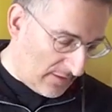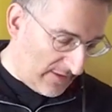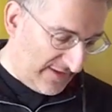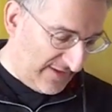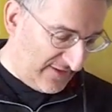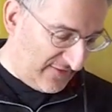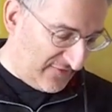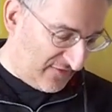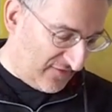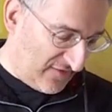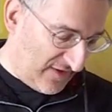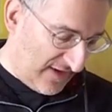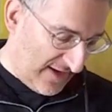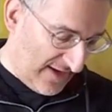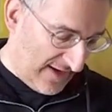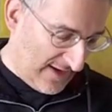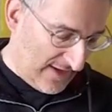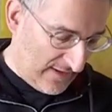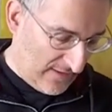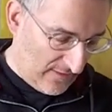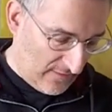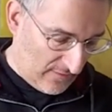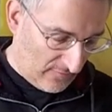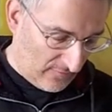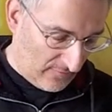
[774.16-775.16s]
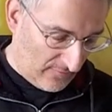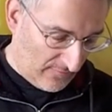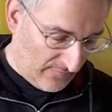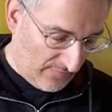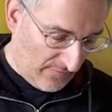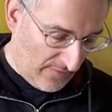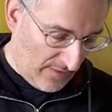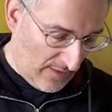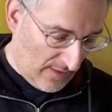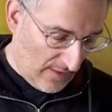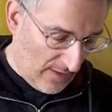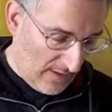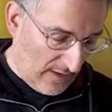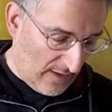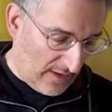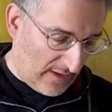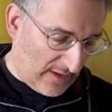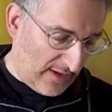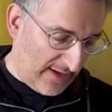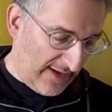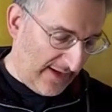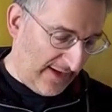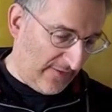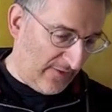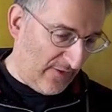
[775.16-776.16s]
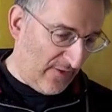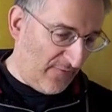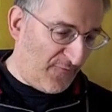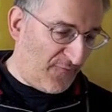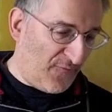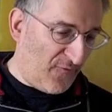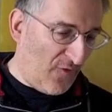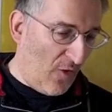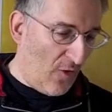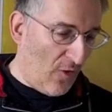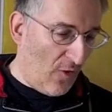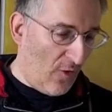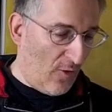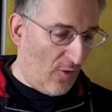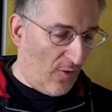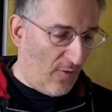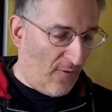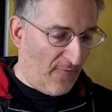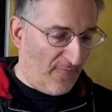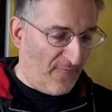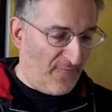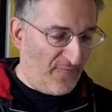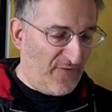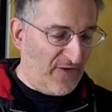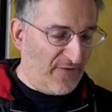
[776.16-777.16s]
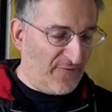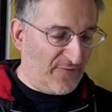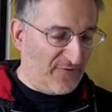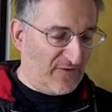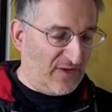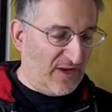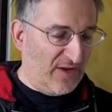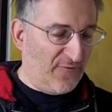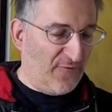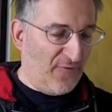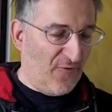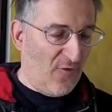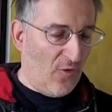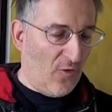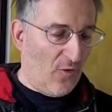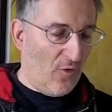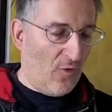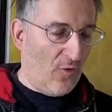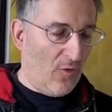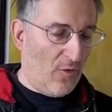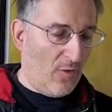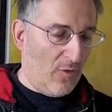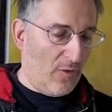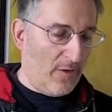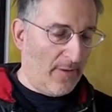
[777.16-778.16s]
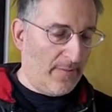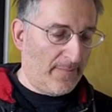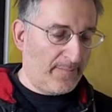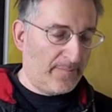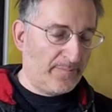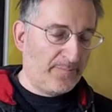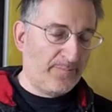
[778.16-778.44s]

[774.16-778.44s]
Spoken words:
Eyes down. Clean the floor, 54.